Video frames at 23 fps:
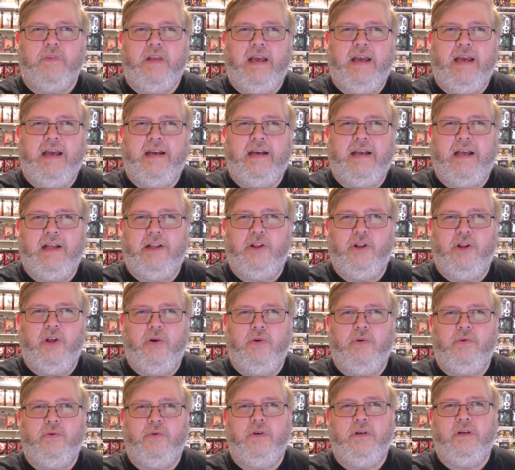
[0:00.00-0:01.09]
and a
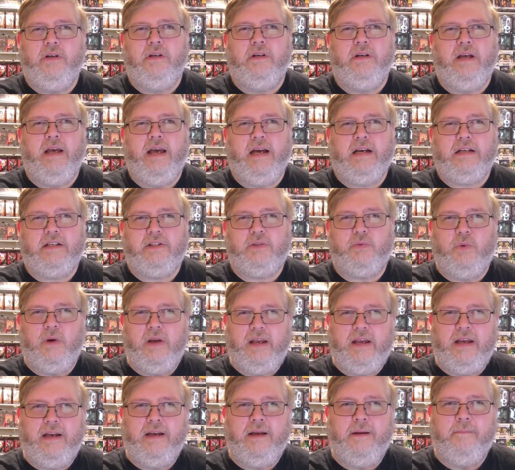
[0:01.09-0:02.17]
lone
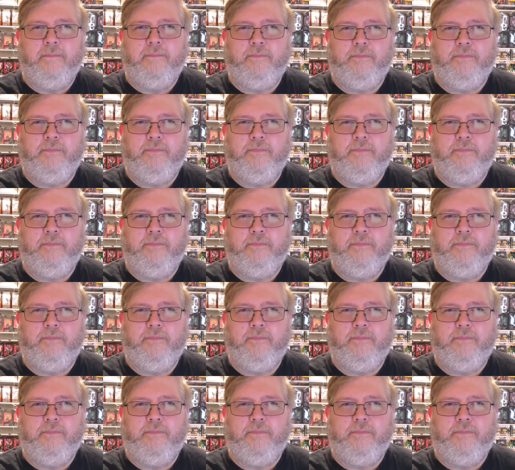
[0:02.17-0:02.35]
X-Wing